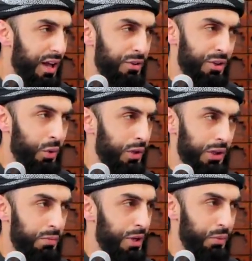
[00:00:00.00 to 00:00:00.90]
and knowing
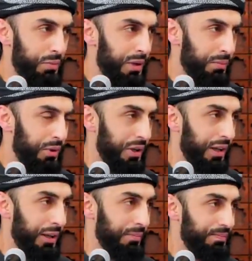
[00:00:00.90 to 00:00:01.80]
Him and remembering
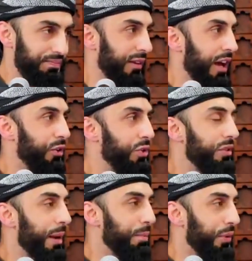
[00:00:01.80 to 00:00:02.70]
Him. A
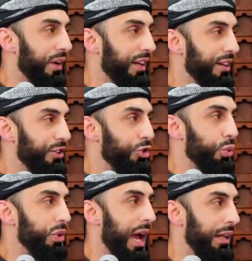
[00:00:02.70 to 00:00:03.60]
contemporary
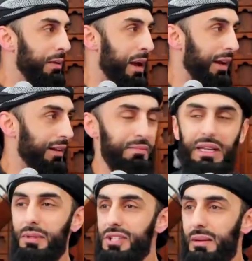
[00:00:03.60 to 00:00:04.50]
Sudani man,
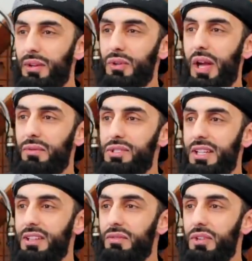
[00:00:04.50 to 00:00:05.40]
maybe some of you have
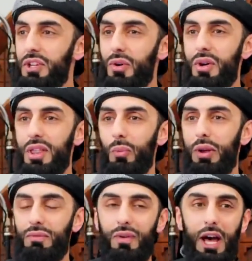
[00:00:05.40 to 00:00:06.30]
seen the video that
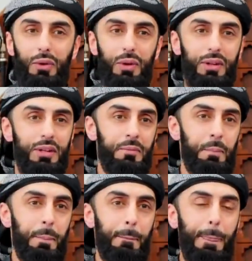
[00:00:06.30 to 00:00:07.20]
went viral,
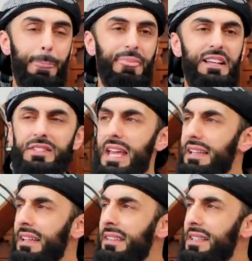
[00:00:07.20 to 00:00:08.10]

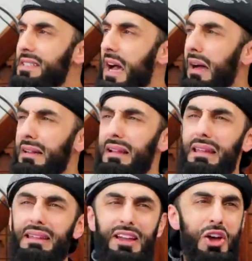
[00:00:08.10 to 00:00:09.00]
sat in this
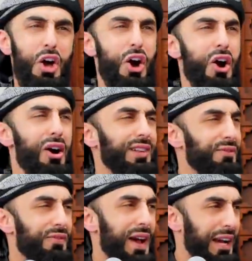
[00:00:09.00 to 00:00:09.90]
ugly,
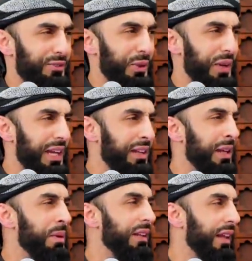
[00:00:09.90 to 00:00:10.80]
hot factory in
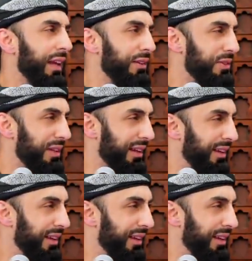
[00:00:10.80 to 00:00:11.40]
the Middle East.